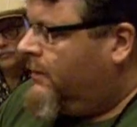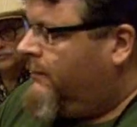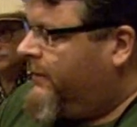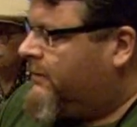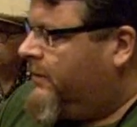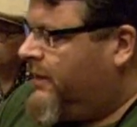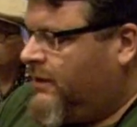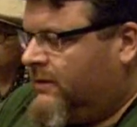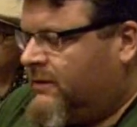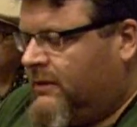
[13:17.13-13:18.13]
the VIC 20
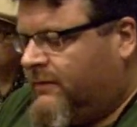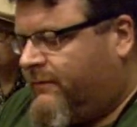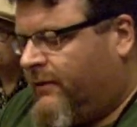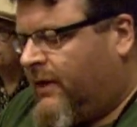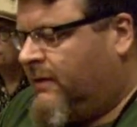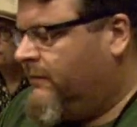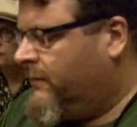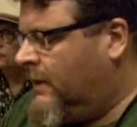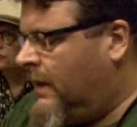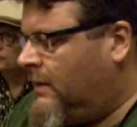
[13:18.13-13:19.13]
is, is fine
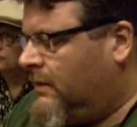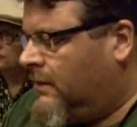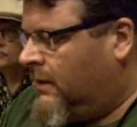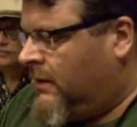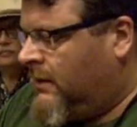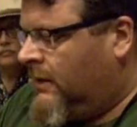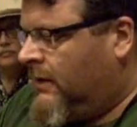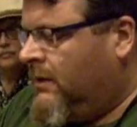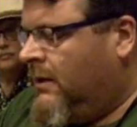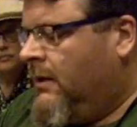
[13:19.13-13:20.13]
for that. And
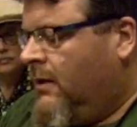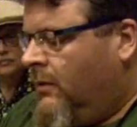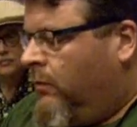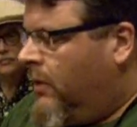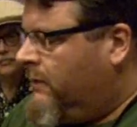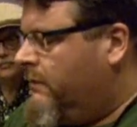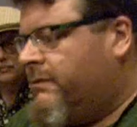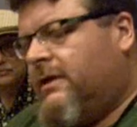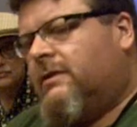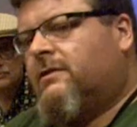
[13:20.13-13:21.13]
uh, one of the
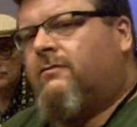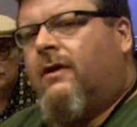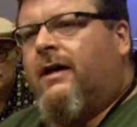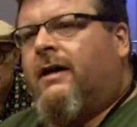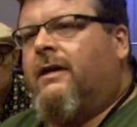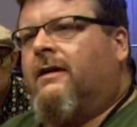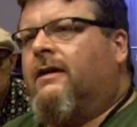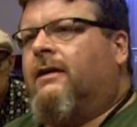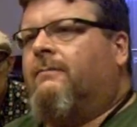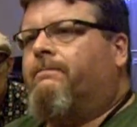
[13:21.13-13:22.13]
reasons why
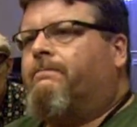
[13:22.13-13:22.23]
um,